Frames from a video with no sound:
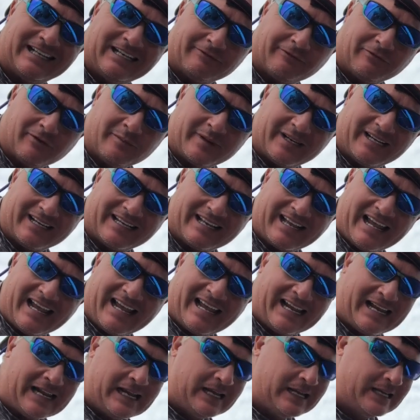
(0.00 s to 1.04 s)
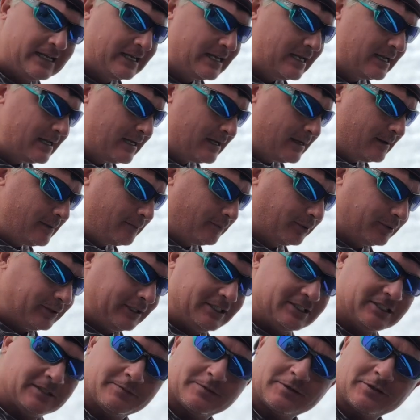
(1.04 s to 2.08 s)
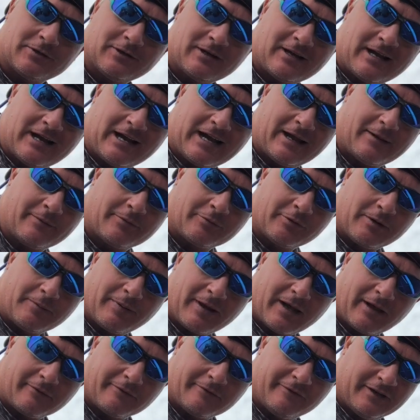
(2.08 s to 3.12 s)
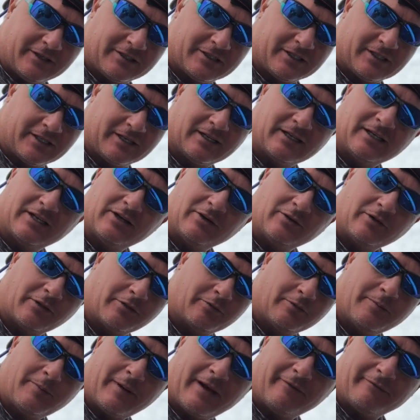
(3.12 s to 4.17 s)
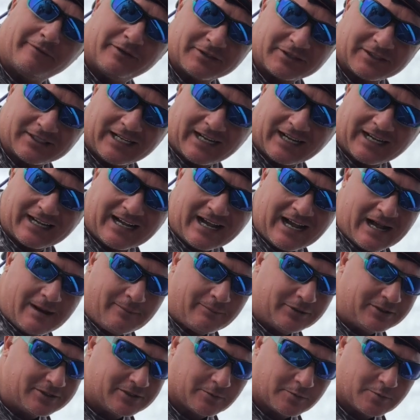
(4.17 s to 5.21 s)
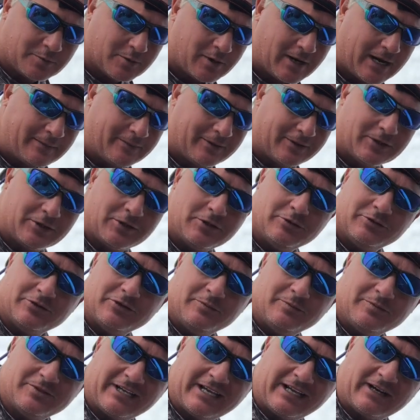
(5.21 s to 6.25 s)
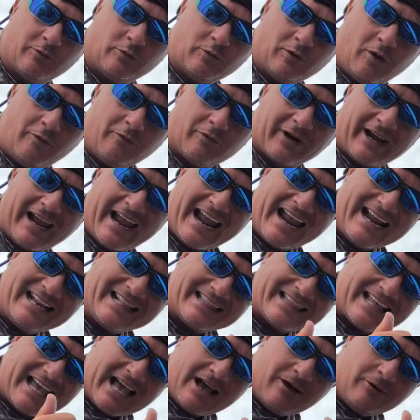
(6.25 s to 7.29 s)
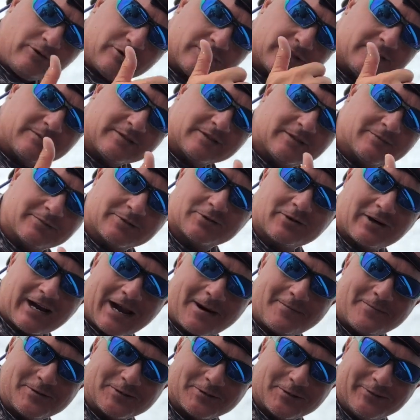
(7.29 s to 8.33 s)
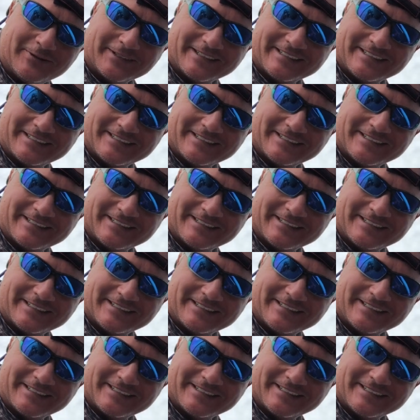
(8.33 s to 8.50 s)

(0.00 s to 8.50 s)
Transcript: to end it for me today. Please subscribe, Three Pound Fishing. Go to three threepoundfishing.com. Please subscribe to the YouTube channel. We're over 8,000 subscribers,